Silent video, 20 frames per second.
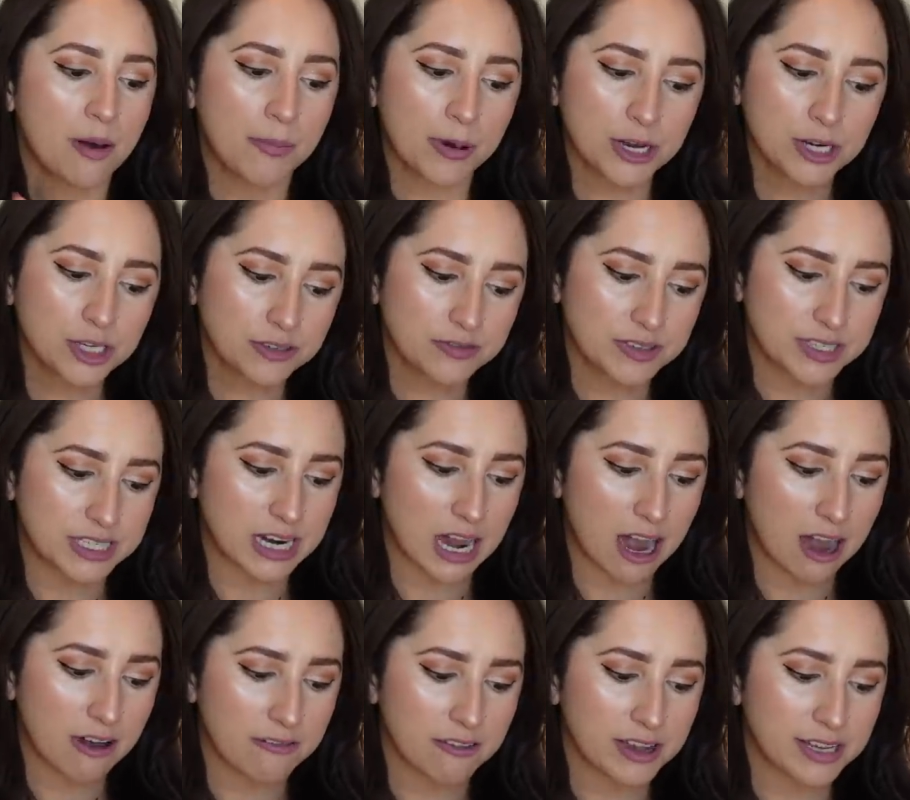a bunch of
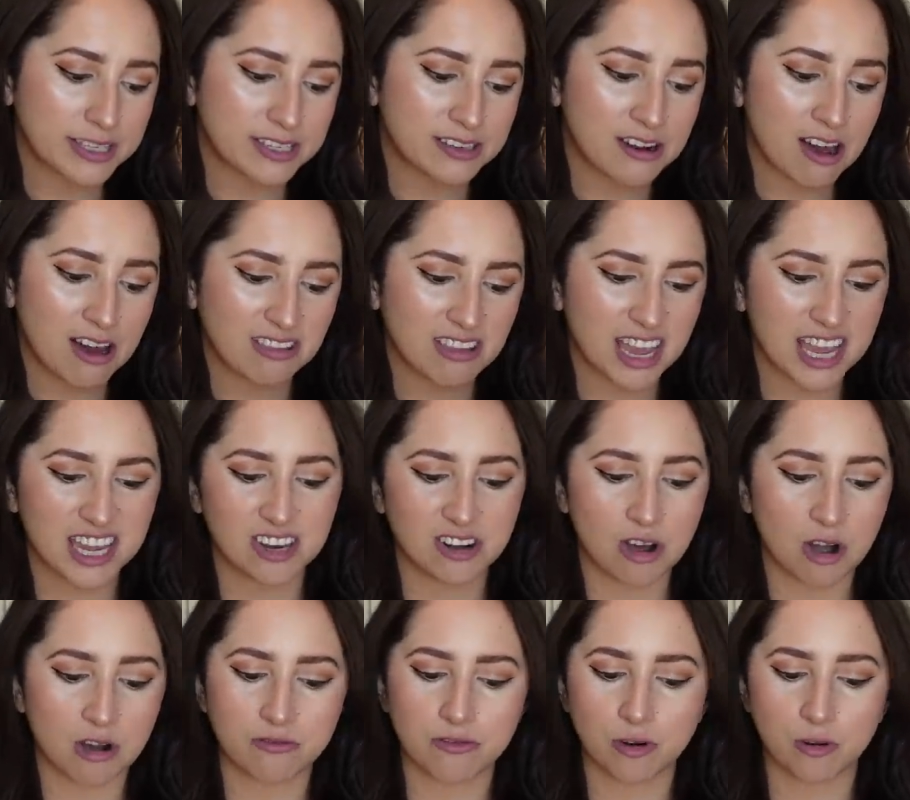stuff. It's not like an
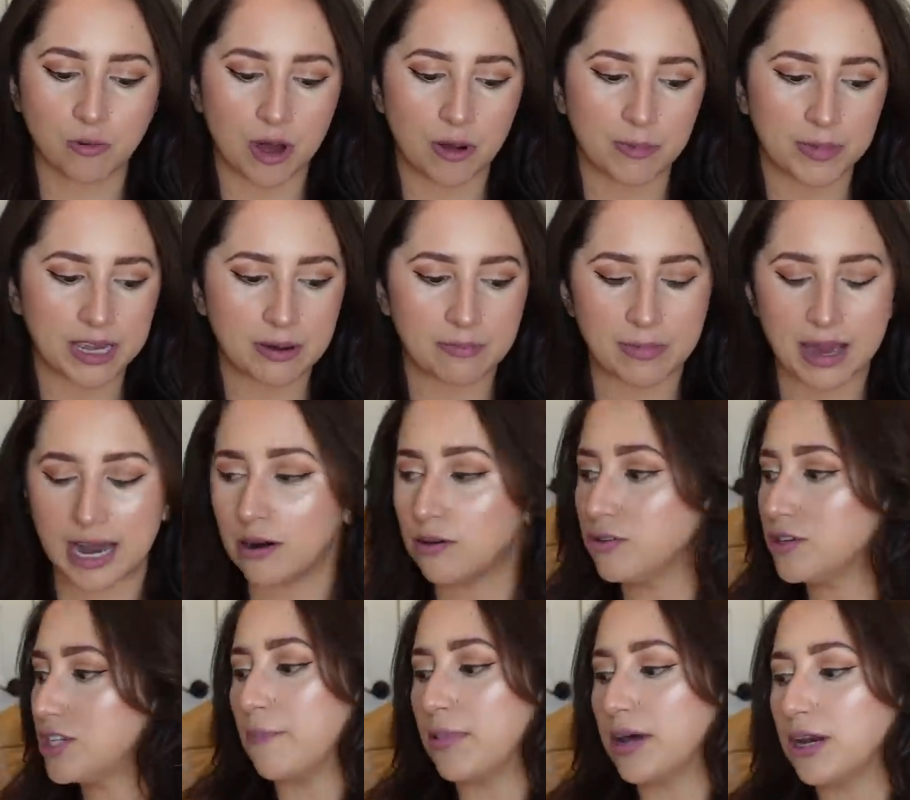overwhelming
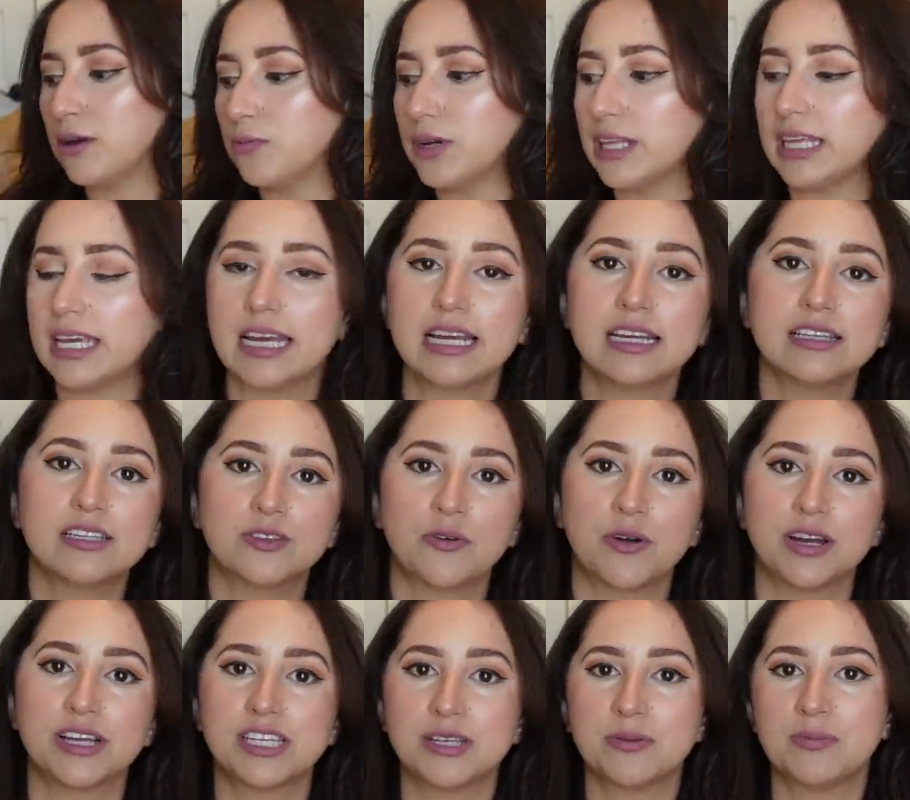amount, but it really is
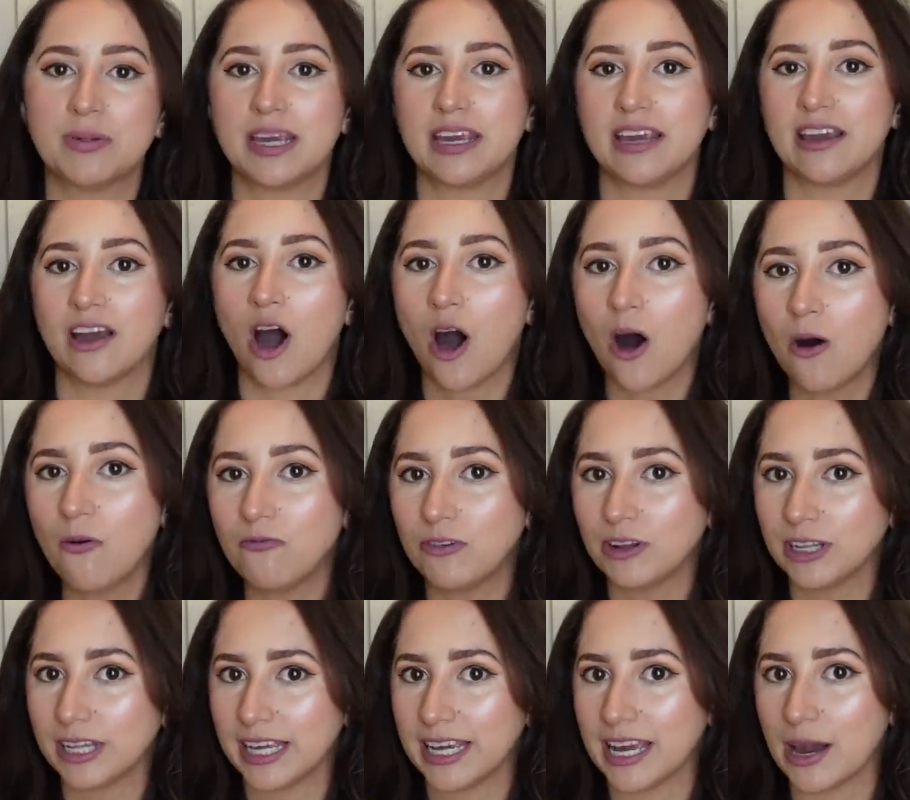going to be
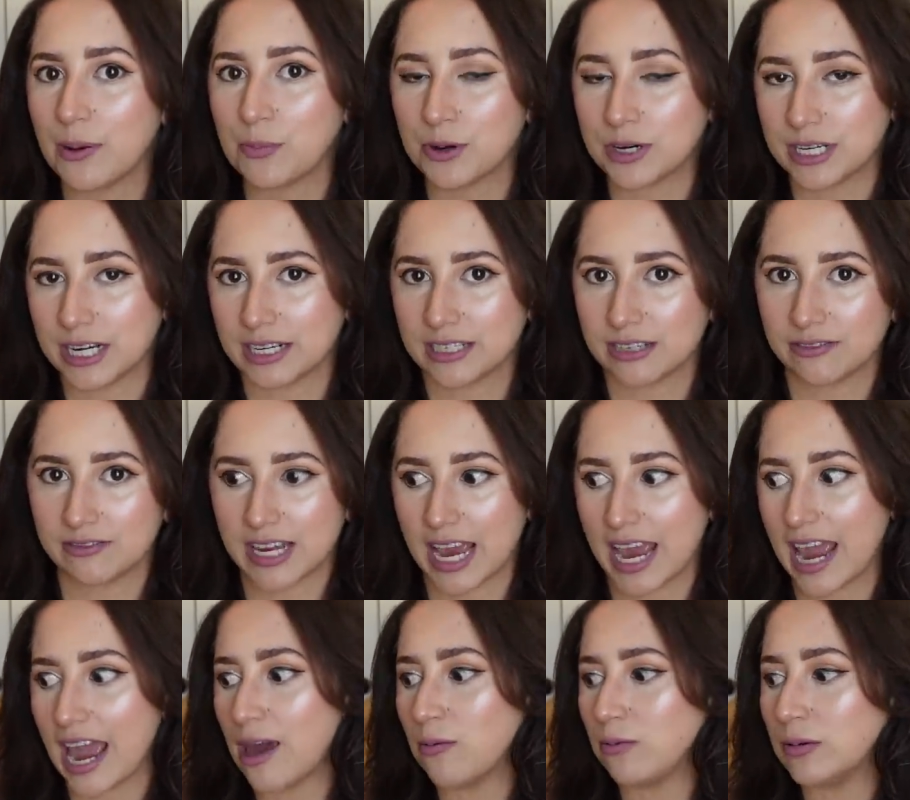hopefully a productive
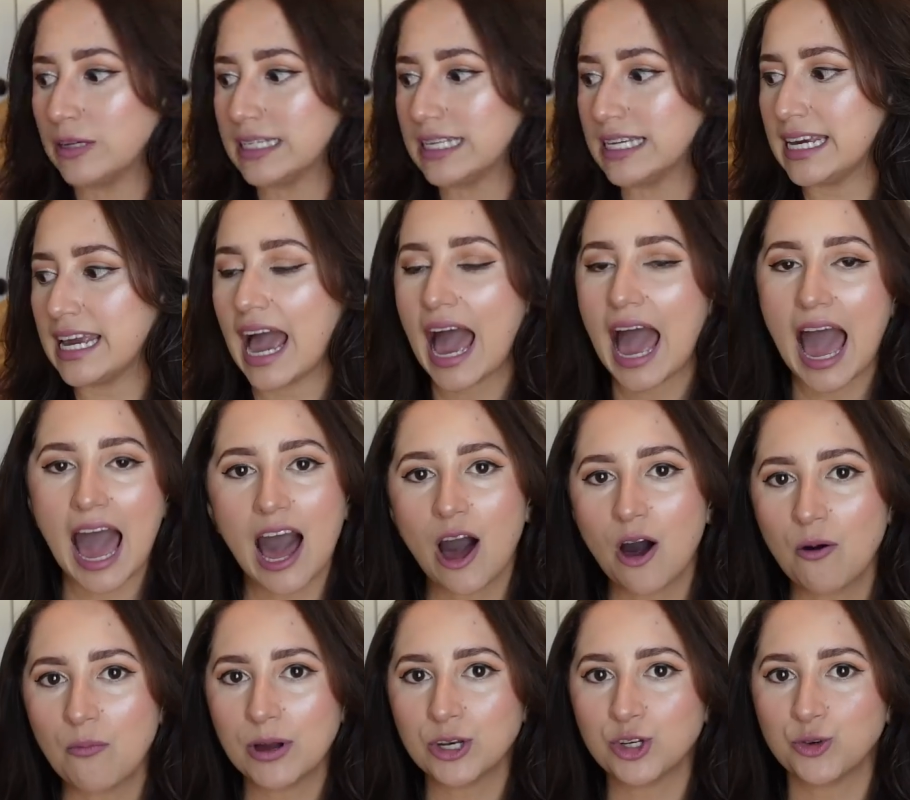day. And we'll see
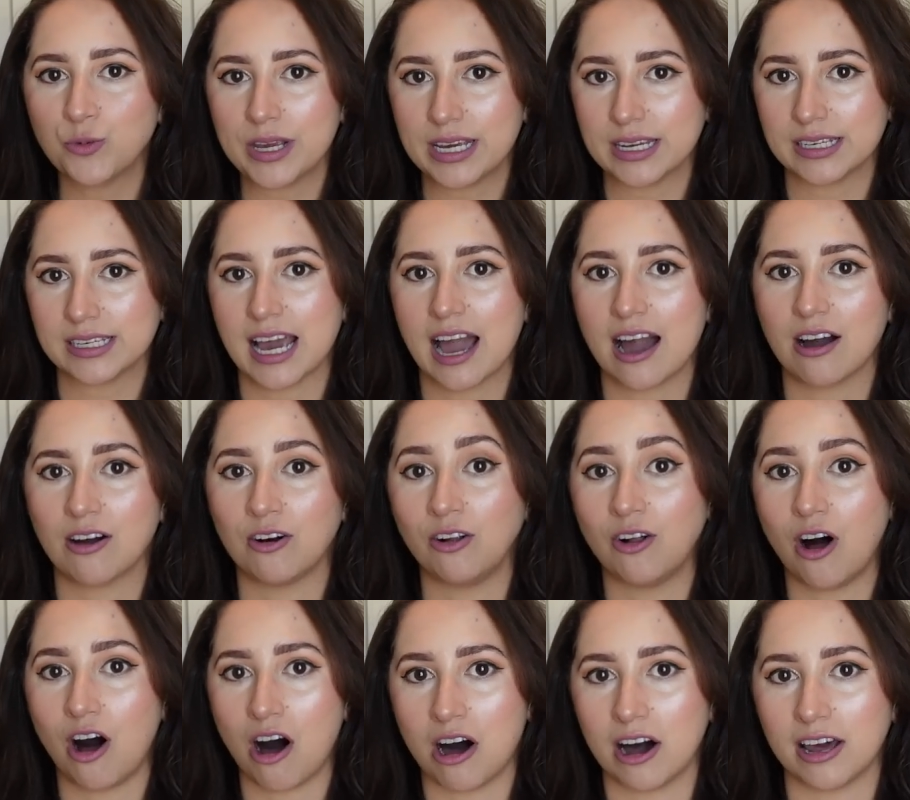how much we can
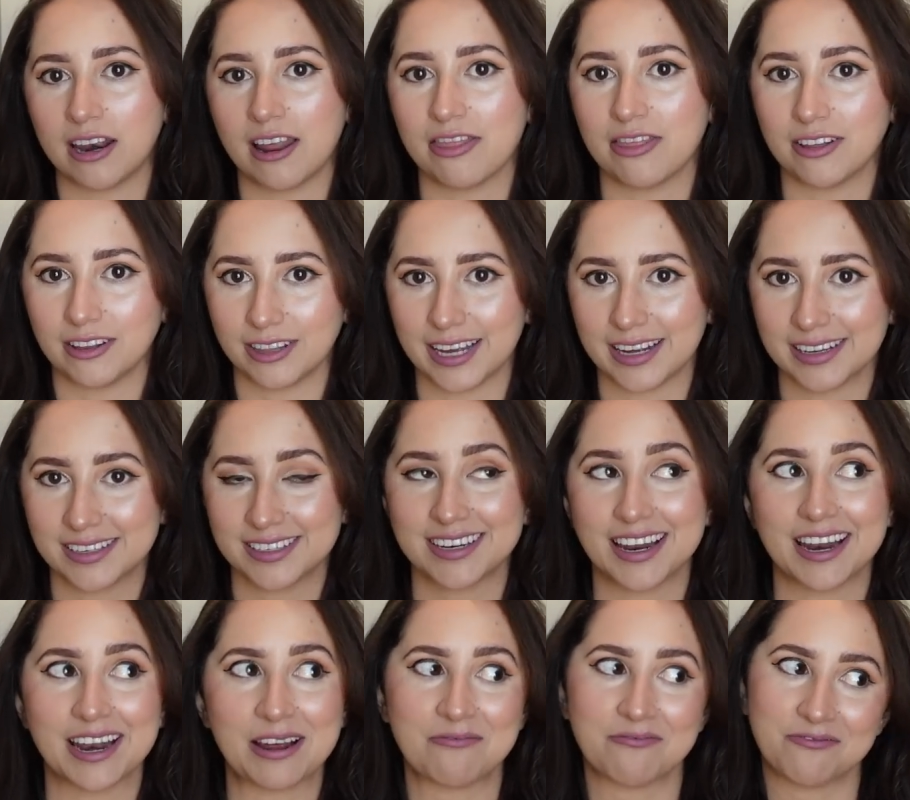tackle on the list,
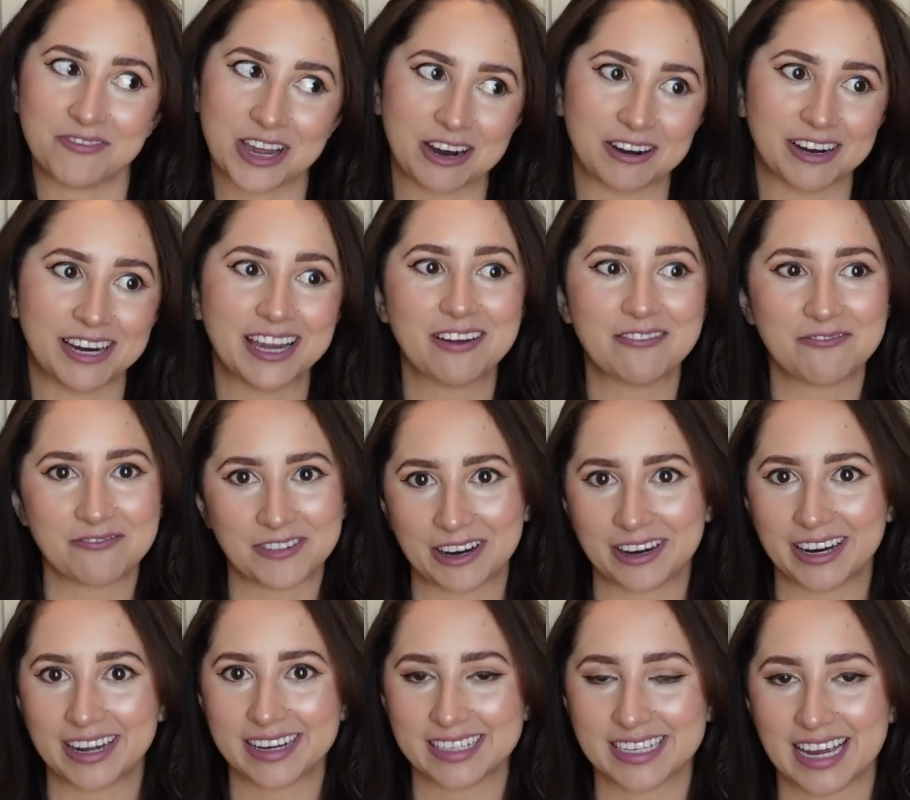and I'm very
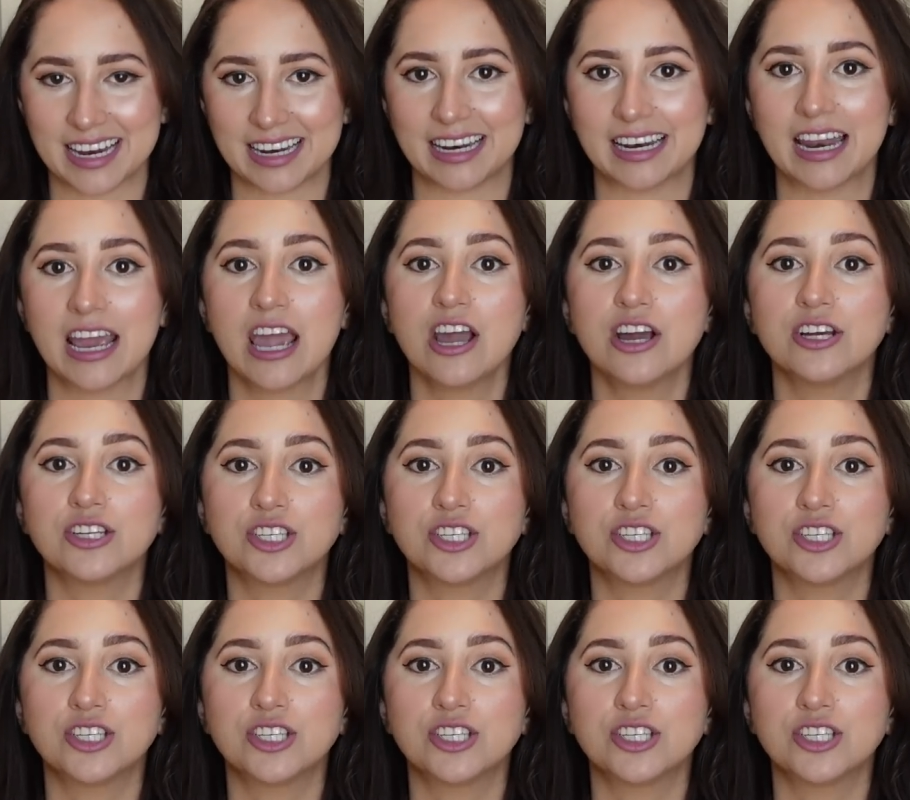very excited.